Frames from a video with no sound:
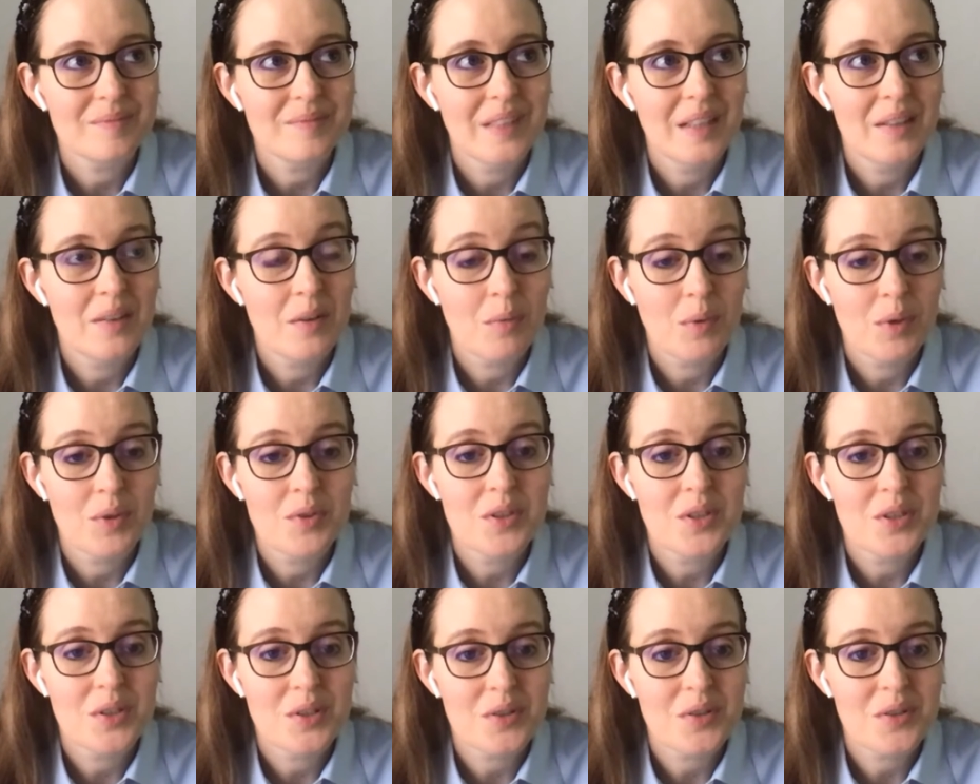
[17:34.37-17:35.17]
The
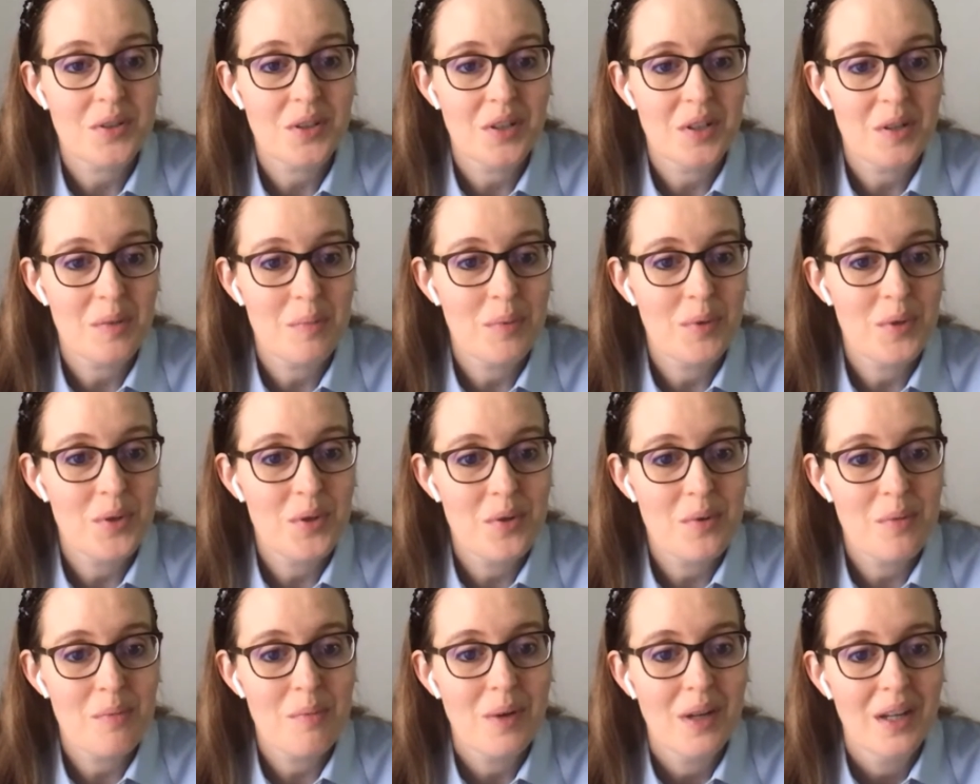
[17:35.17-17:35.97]
roses are starting to
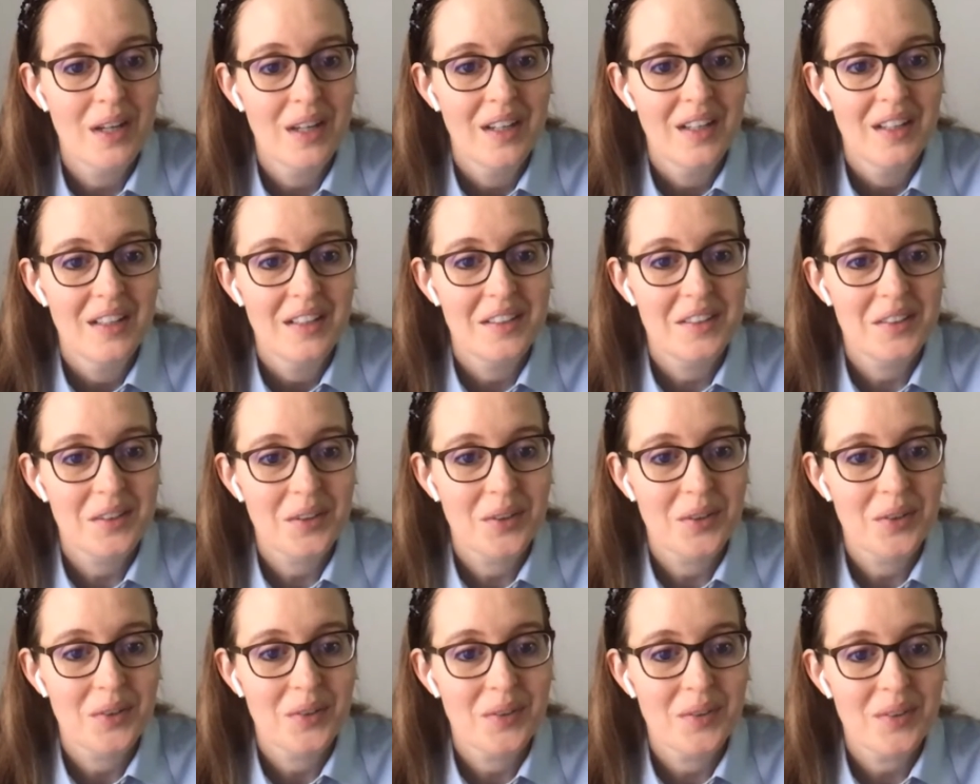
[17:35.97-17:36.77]
bloom.
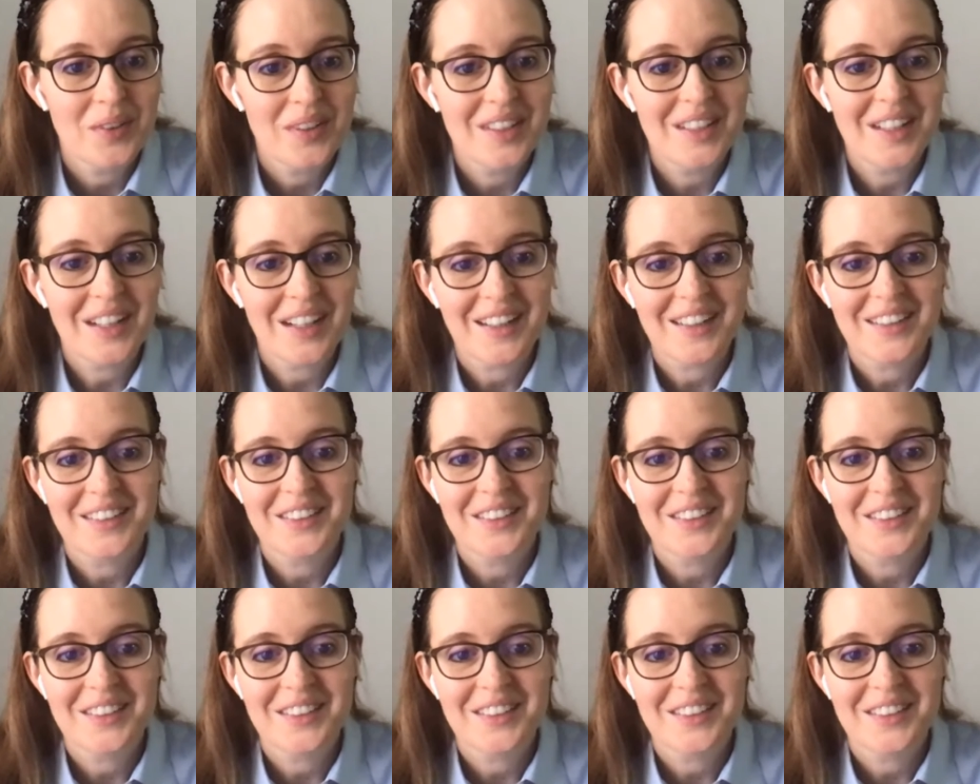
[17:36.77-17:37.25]
So yeah,